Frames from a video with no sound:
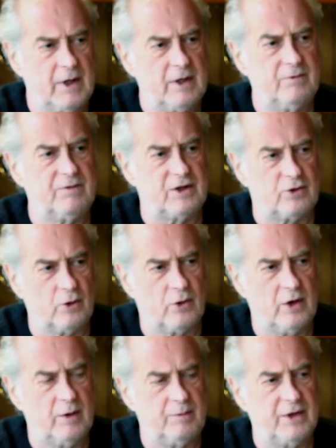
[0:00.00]
in
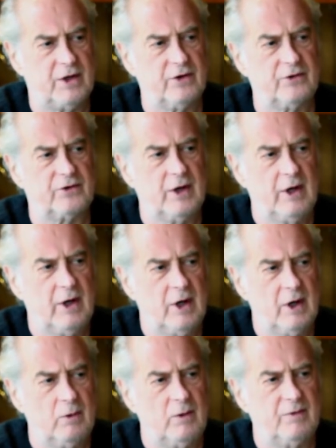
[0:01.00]
Victoria because
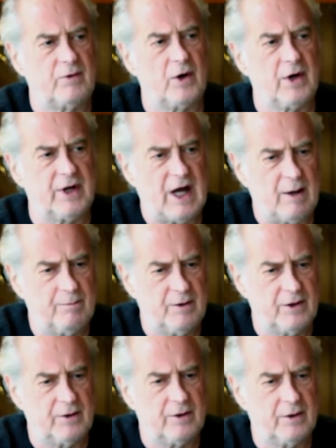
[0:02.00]
we've got a
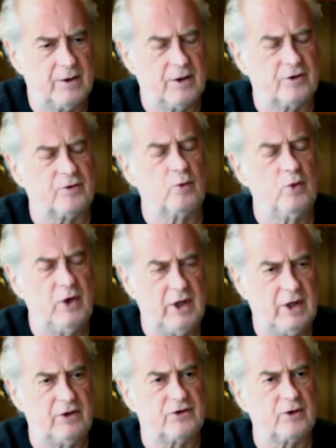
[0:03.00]
government that's
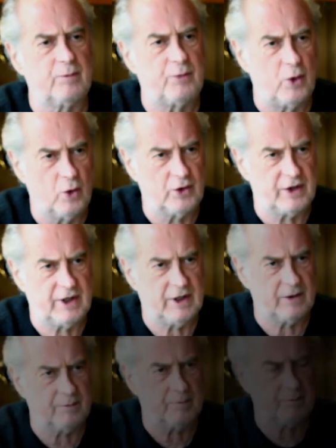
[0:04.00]
really supporting it.